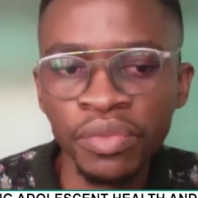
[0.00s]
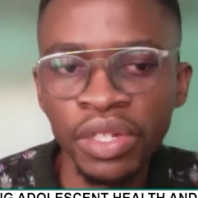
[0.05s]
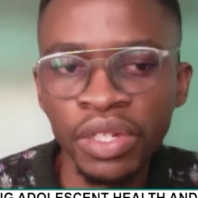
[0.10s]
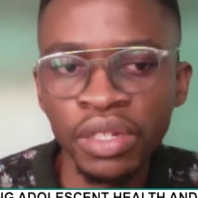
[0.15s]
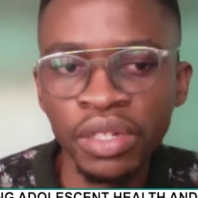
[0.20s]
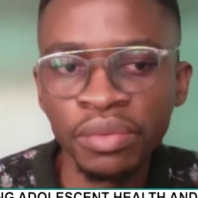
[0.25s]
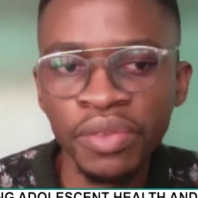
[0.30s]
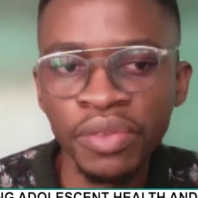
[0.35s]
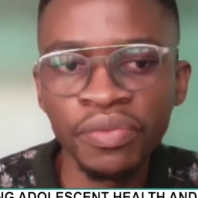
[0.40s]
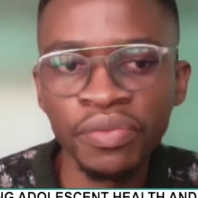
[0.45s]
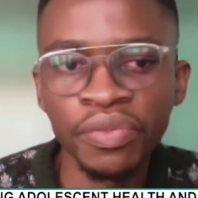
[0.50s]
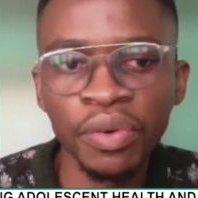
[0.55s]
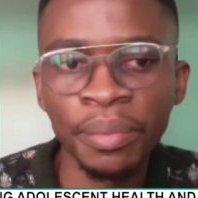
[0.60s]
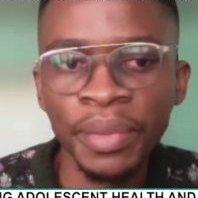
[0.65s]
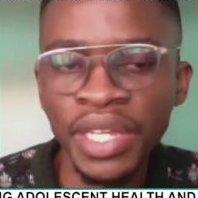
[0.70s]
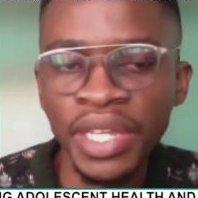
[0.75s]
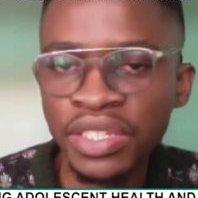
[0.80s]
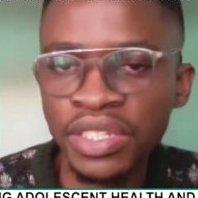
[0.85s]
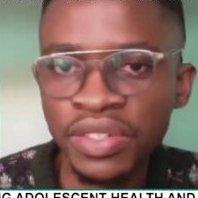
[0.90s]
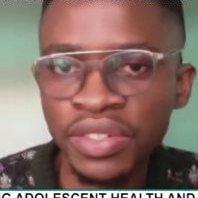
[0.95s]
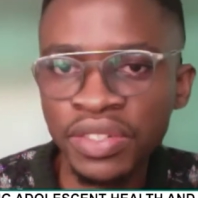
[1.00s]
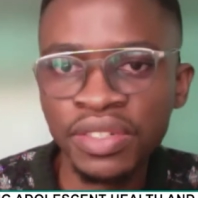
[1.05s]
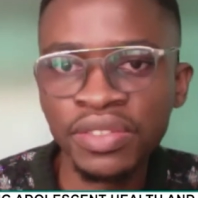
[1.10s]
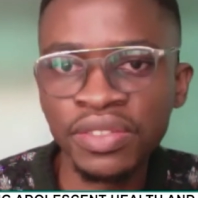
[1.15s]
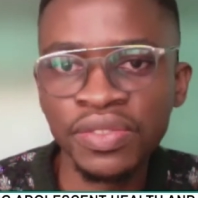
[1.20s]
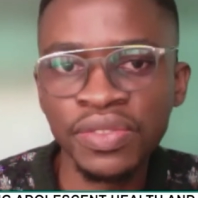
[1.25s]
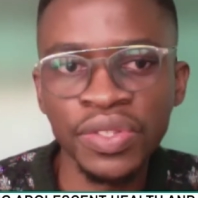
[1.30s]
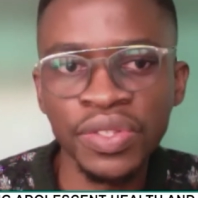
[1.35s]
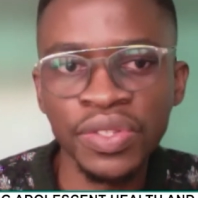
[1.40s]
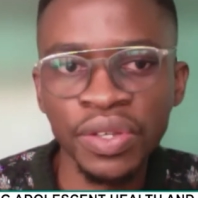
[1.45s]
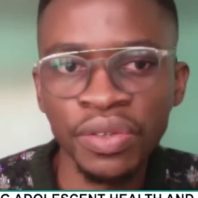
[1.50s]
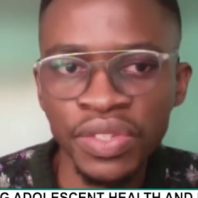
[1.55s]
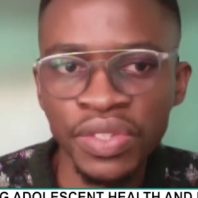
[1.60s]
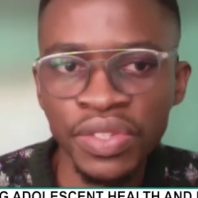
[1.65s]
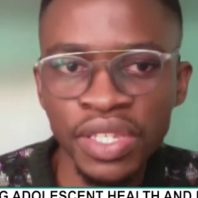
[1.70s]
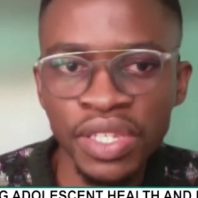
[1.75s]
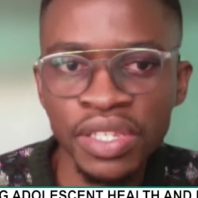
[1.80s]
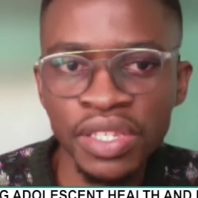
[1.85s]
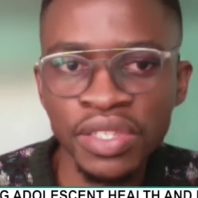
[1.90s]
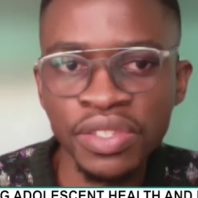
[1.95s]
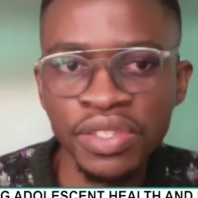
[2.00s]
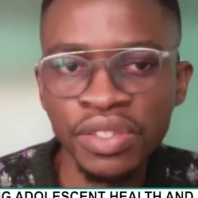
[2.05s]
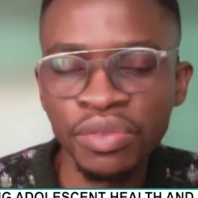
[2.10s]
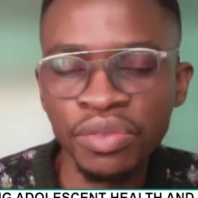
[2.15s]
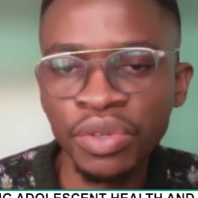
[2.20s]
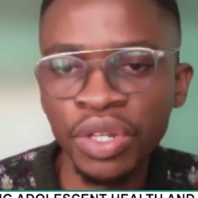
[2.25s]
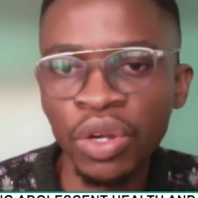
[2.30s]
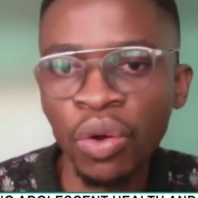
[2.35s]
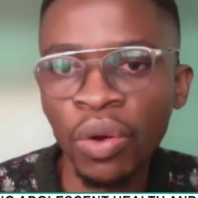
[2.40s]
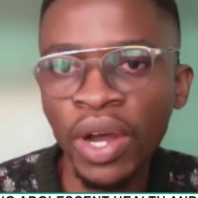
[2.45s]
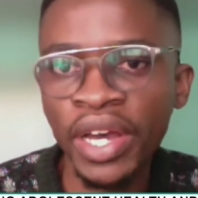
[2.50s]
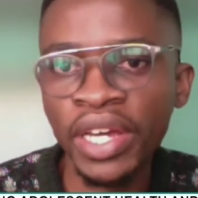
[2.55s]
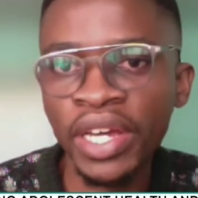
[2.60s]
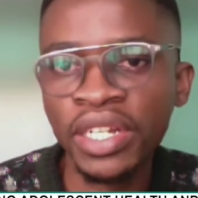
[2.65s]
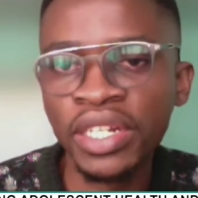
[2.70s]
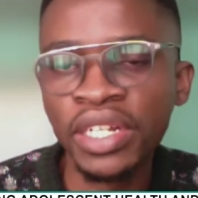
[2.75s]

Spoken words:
information services required